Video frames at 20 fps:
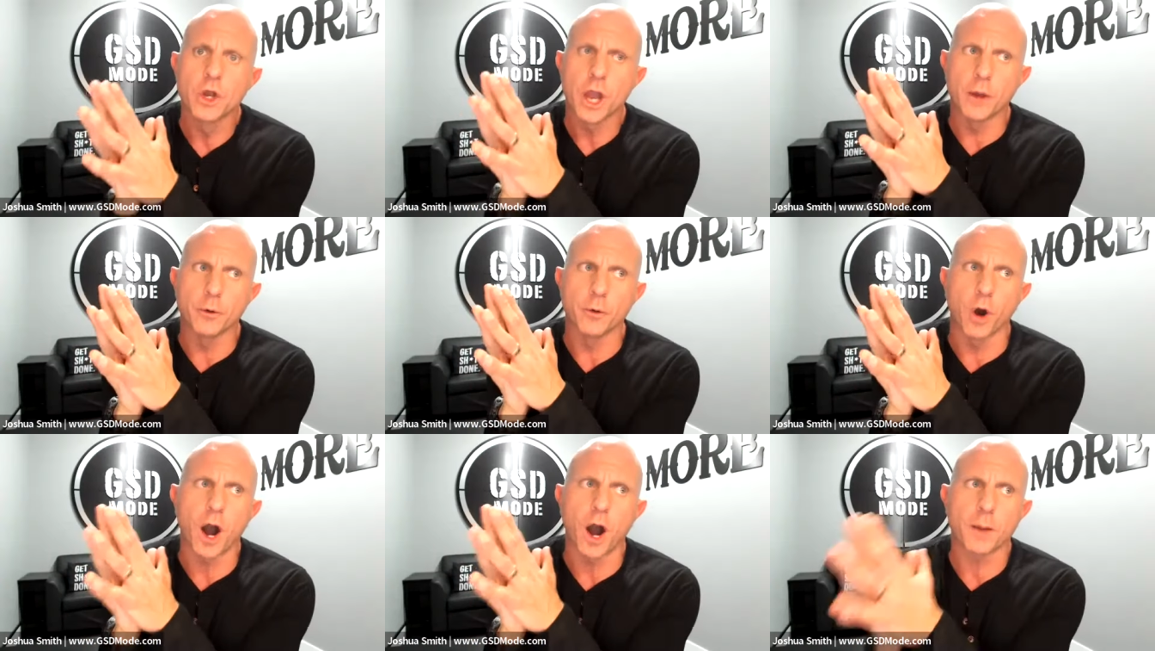
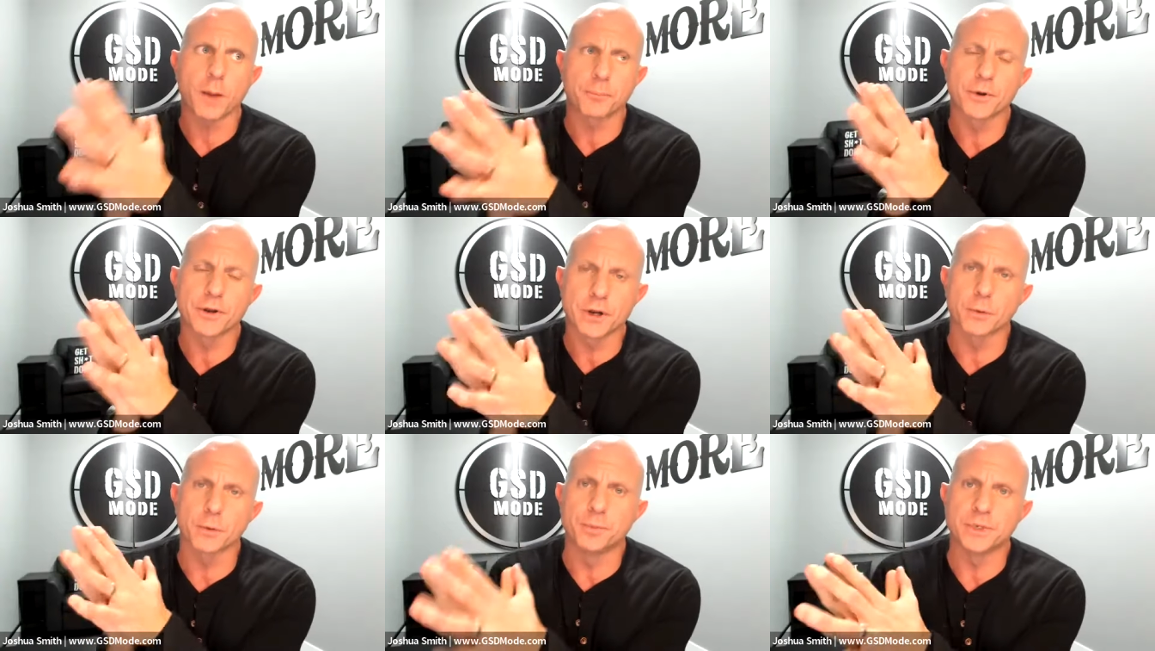and
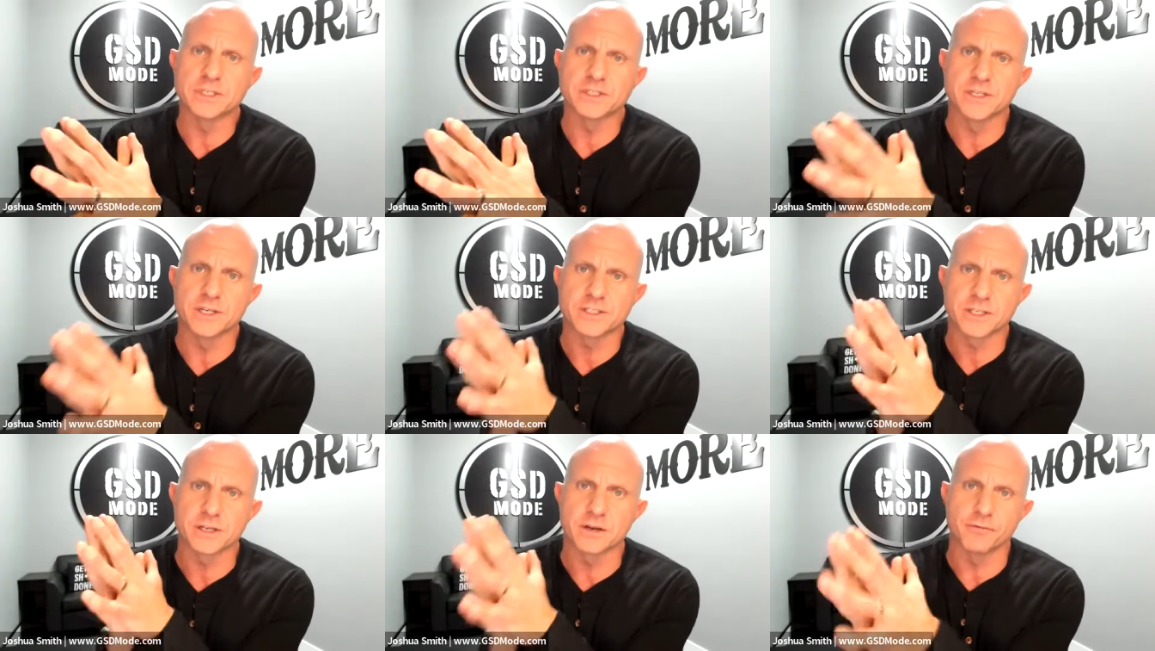operate our
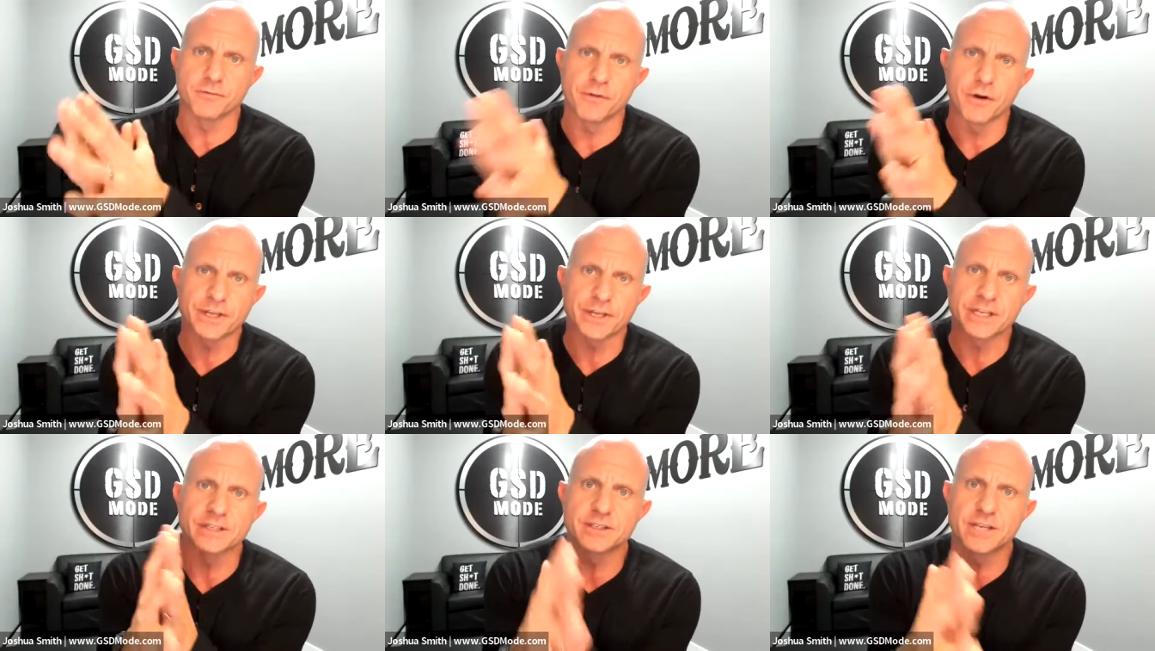business in a
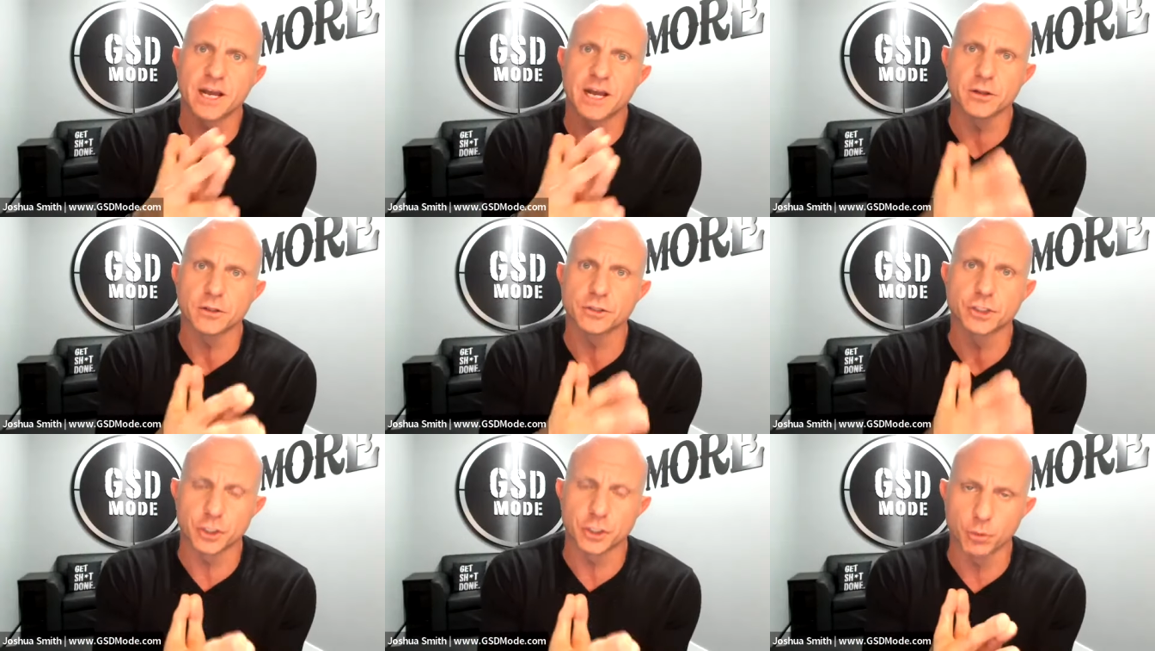very
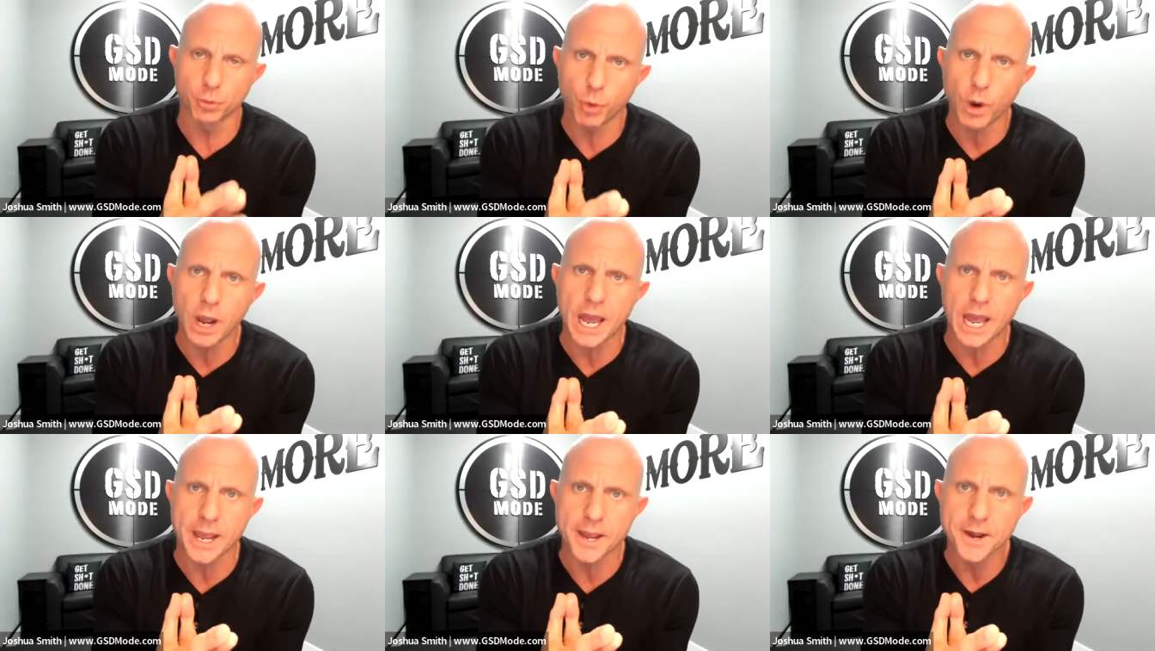intelligent
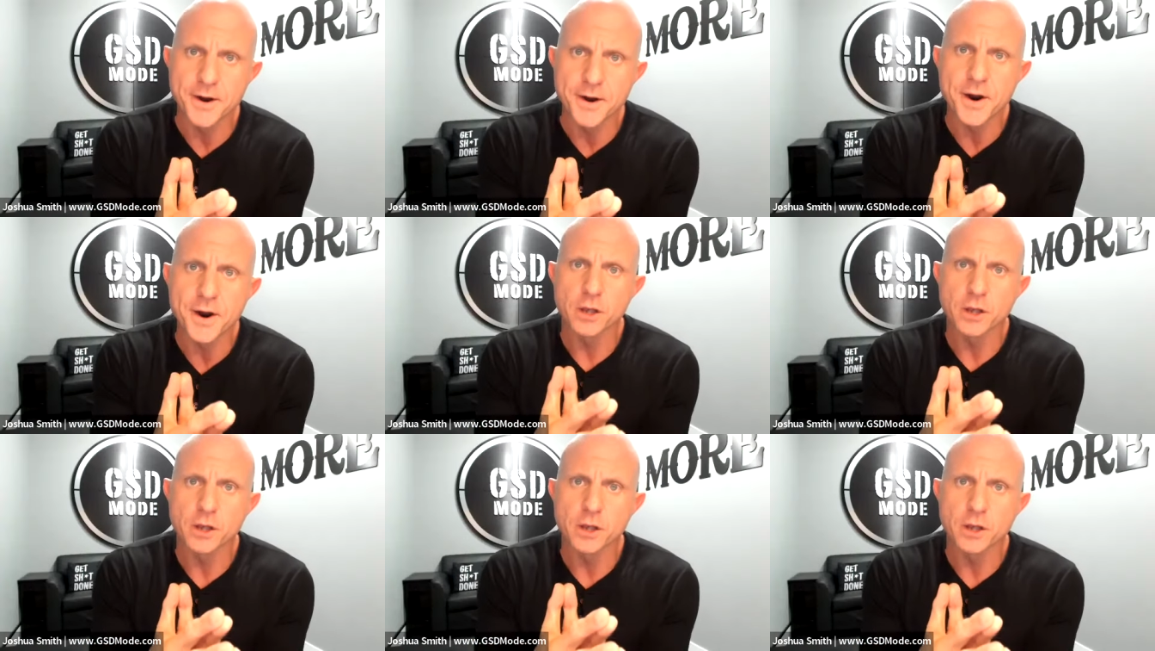way